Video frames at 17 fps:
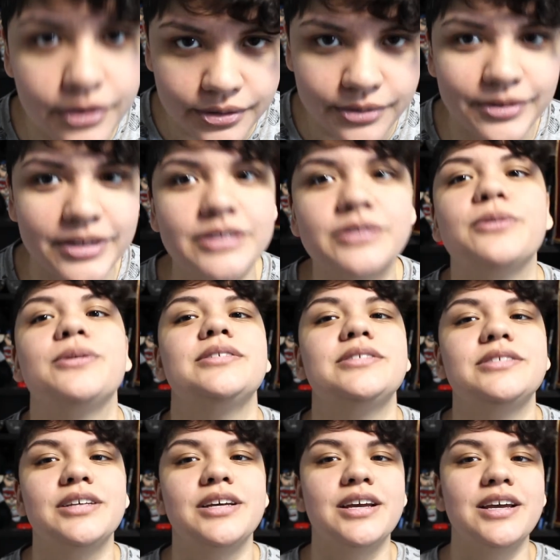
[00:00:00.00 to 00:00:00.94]

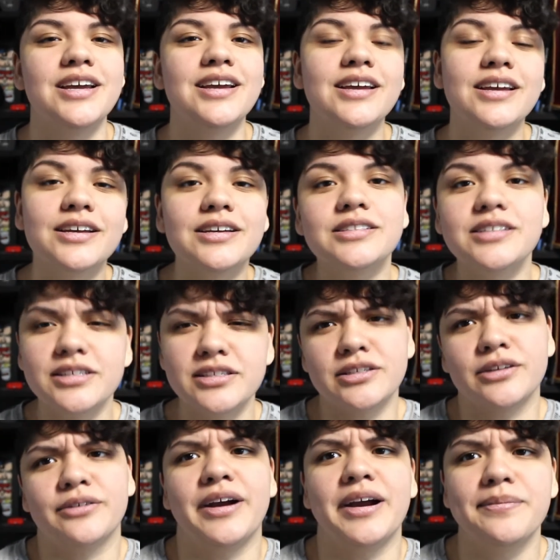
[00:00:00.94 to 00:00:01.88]
resource is
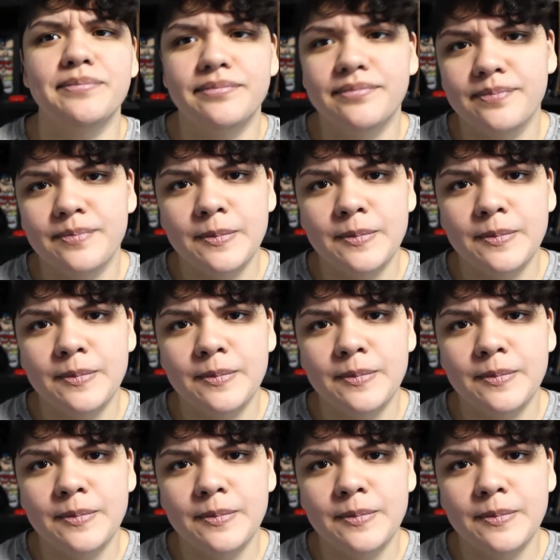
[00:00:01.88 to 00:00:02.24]
Instagram.